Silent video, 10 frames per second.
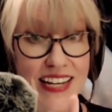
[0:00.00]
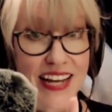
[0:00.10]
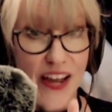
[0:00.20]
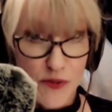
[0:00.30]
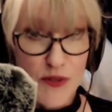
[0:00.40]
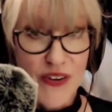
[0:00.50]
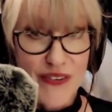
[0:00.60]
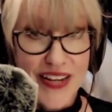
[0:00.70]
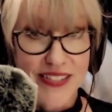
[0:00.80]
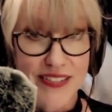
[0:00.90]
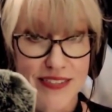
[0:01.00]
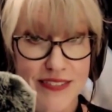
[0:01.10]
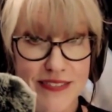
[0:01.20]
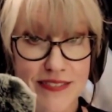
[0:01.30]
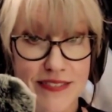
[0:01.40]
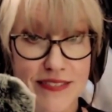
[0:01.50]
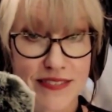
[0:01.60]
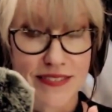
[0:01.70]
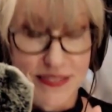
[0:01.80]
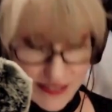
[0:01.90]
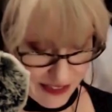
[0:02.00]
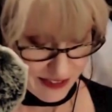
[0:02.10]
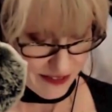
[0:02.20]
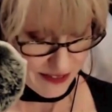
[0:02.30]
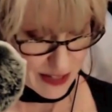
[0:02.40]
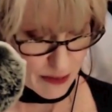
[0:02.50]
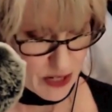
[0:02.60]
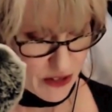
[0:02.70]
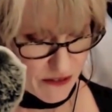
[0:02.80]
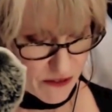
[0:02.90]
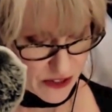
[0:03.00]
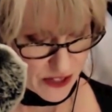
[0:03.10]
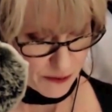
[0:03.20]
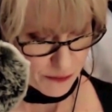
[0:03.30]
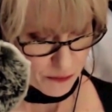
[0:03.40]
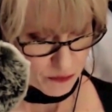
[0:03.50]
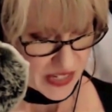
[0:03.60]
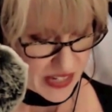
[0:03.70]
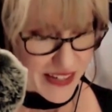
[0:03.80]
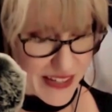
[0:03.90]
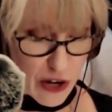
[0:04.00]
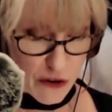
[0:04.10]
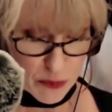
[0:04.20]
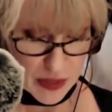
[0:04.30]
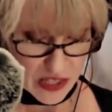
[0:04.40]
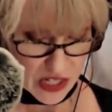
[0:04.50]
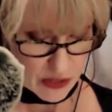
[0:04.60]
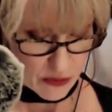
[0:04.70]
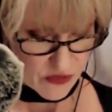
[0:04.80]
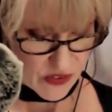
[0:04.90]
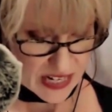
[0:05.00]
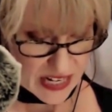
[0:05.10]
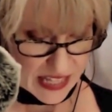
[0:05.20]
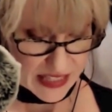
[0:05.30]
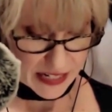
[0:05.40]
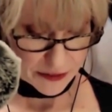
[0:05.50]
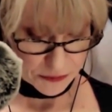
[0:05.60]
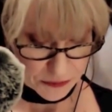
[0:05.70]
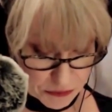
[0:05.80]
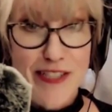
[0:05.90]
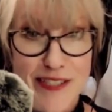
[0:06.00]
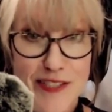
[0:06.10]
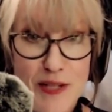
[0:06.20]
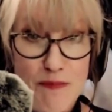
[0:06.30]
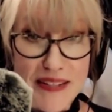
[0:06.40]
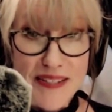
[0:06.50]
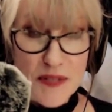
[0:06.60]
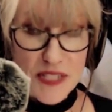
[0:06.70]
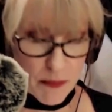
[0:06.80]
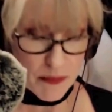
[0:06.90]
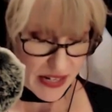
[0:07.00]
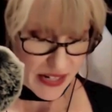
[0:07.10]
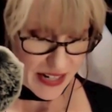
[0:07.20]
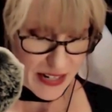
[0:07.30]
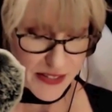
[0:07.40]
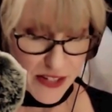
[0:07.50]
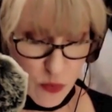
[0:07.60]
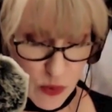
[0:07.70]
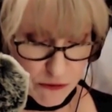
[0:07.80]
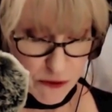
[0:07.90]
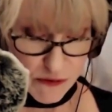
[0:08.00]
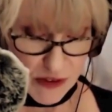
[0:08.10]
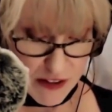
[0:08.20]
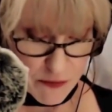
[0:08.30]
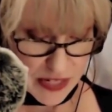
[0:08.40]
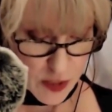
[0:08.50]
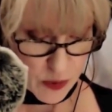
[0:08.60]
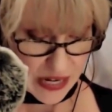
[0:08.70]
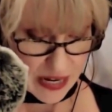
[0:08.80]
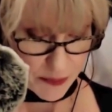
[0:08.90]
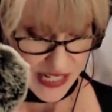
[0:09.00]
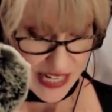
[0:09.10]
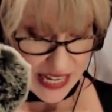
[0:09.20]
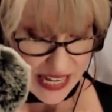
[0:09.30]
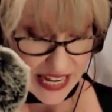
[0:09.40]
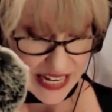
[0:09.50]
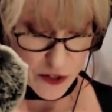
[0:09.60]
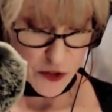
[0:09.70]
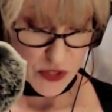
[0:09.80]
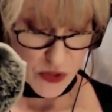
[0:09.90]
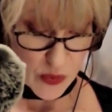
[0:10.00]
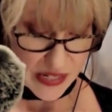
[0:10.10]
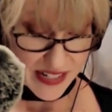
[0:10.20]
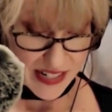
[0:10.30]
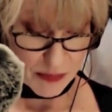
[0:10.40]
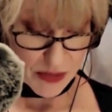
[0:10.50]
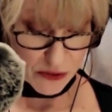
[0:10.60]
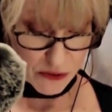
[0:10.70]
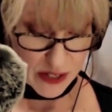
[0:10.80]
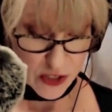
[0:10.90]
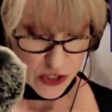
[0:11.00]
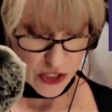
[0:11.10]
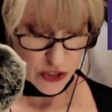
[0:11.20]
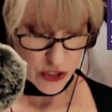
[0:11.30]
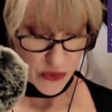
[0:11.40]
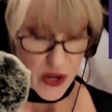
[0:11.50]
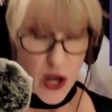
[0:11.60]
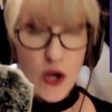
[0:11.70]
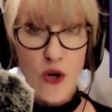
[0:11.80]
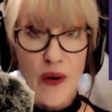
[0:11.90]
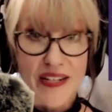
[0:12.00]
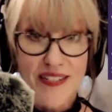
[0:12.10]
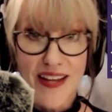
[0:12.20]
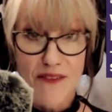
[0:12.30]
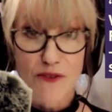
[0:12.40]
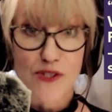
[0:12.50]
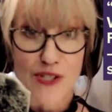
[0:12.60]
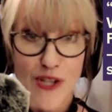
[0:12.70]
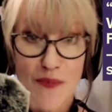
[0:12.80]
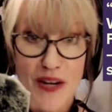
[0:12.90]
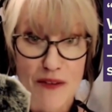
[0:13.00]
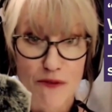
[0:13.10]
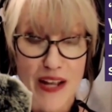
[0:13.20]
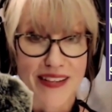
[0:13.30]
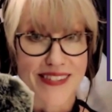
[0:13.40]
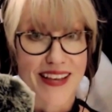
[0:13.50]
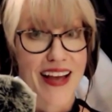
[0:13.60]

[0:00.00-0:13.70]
How's Miss Fairfax? Let me know that first. So everybody thought that was funny. And then she begs him to come in, and he says, well, for 5 minutes, perhaps. And here's Miss Weston and Mr. Frank Churchill, too. Quite delightful. So many friends.